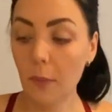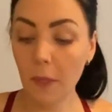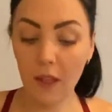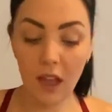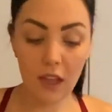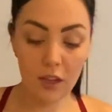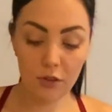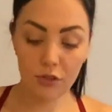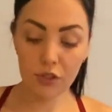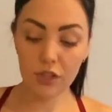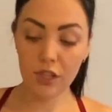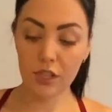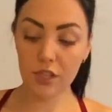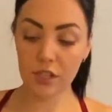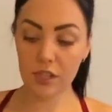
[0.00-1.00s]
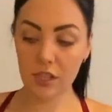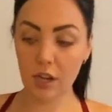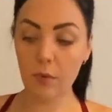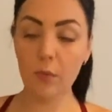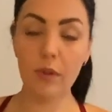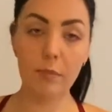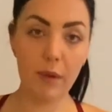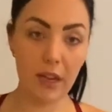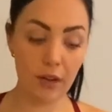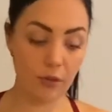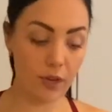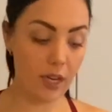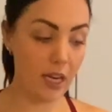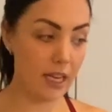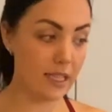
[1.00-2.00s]
I usually just start with my
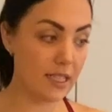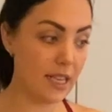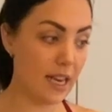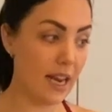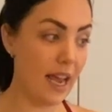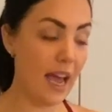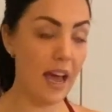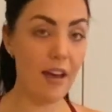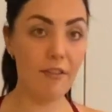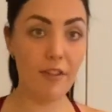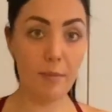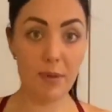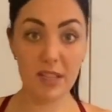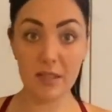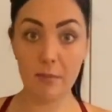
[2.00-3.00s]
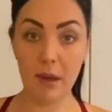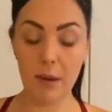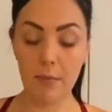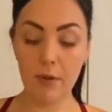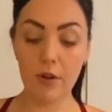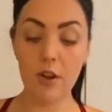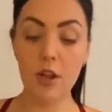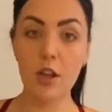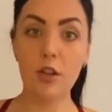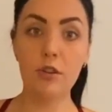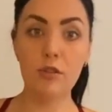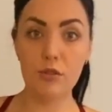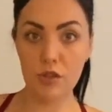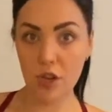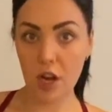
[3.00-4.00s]
ingredients, and I have a piece of paper
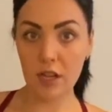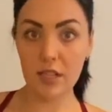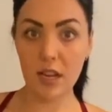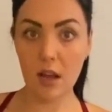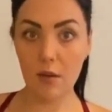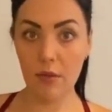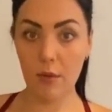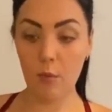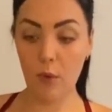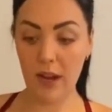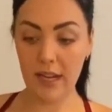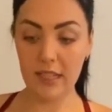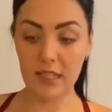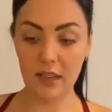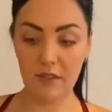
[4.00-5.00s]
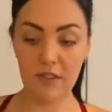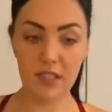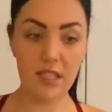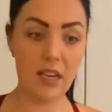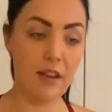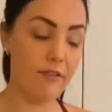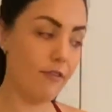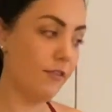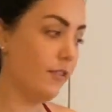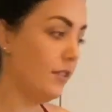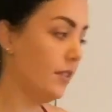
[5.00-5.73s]
to jot down the weights of the stuff.